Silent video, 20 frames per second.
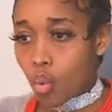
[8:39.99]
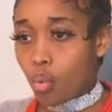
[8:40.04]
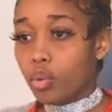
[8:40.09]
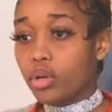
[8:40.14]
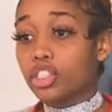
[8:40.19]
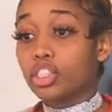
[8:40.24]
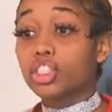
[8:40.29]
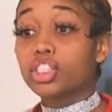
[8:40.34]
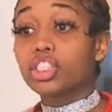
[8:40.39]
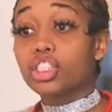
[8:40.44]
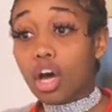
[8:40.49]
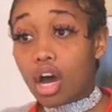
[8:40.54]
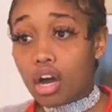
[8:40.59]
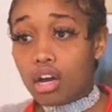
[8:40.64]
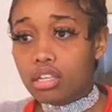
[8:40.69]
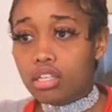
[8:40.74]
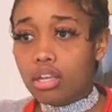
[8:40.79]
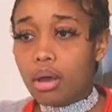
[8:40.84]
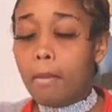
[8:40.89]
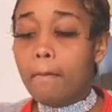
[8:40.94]
which
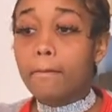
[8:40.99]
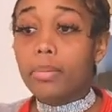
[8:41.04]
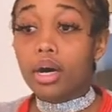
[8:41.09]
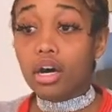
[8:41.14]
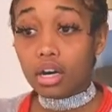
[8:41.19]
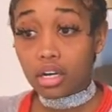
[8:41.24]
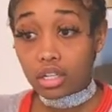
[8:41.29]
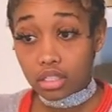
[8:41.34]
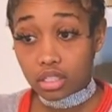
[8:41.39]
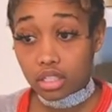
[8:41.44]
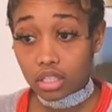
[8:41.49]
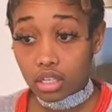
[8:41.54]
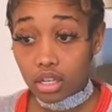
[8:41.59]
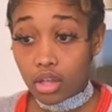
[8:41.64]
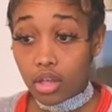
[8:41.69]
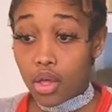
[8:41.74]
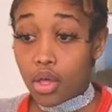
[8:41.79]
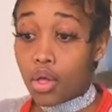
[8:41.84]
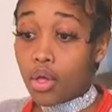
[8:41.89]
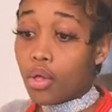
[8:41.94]
sucks, but
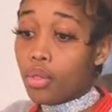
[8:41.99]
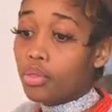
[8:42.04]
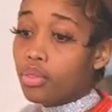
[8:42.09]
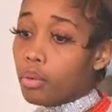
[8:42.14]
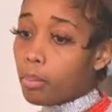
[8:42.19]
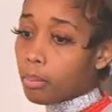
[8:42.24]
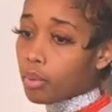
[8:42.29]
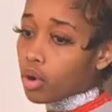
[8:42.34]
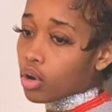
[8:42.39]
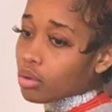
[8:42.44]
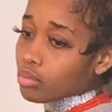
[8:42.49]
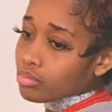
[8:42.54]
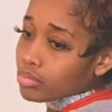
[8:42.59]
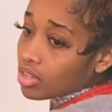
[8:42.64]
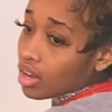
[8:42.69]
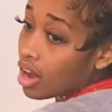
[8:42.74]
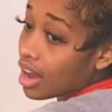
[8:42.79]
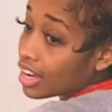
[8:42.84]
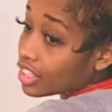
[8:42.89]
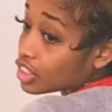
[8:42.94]
the bottoms
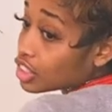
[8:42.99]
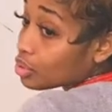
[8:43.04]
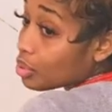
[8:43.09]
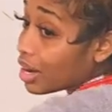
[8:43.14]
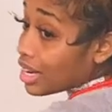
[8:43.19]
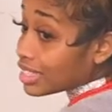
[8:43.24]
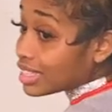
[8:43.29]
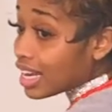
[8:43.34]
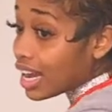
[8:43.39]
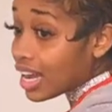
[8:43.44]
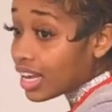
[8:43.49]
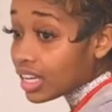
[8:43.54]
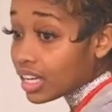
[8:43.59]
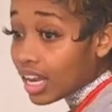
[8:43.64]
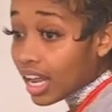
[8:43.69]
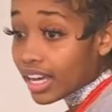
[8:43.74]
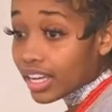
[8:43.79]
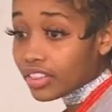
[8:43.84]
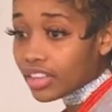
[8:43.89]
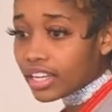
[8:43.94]
are actually quite tight.
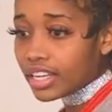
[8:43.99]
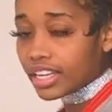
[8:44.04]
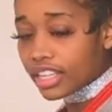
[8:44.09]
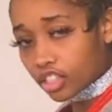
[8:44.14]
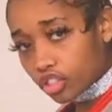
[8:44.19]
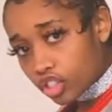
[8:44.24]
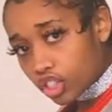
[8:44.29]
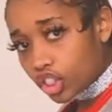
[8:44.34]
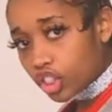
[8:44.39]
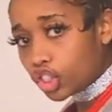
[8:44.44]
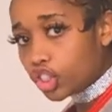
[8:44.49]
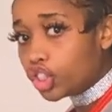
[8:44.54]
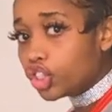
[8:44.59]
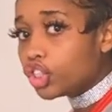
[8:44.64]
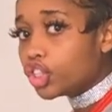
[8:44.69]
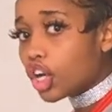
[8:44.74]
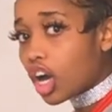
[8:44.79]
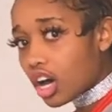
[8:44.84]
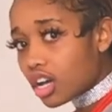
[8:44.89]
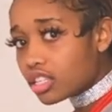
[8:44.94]
Like, they literally
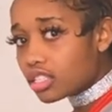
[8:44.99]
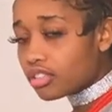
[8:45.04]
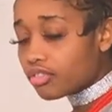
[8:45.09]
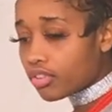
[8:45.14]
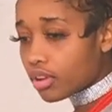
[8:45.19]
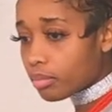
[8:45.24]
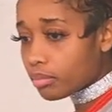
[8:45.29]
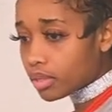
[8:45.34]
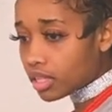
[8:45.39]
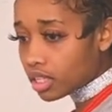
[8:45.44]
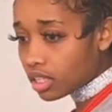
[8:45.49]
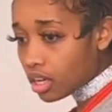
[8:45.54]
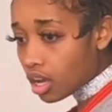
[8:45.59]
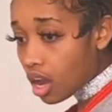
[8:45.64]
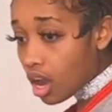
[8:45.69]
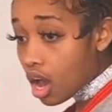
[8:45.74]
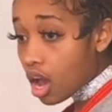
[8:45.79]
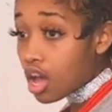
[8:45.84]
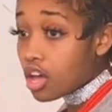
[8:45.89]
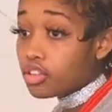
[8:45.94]
just fit me.
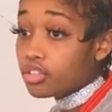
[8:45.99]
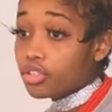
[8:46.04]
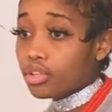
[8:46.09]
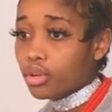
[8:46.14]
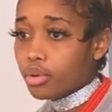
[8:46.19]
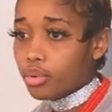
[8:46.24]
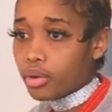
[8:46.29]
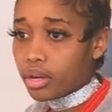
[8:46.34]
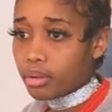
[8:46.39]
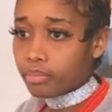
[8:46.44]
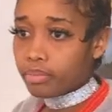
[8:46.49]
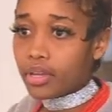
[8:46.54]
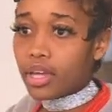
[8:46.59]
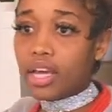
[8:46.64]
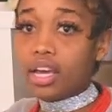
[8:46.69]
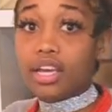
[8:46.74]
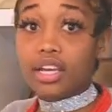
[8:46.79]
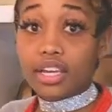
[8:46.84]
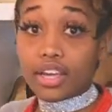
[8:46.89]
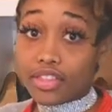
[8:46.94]
So
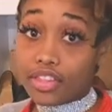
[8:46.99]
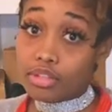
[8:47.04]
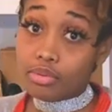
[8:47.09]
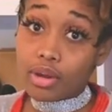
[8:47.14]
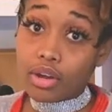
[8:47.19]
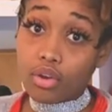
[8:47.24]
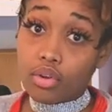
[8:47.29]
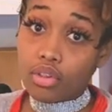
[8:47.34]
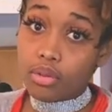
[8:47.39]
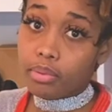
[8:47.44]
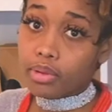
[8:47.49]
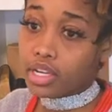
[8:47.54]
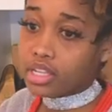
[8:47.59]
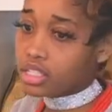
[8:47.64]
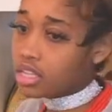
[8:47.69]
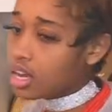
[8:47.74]
yeah, that's why I got the bigger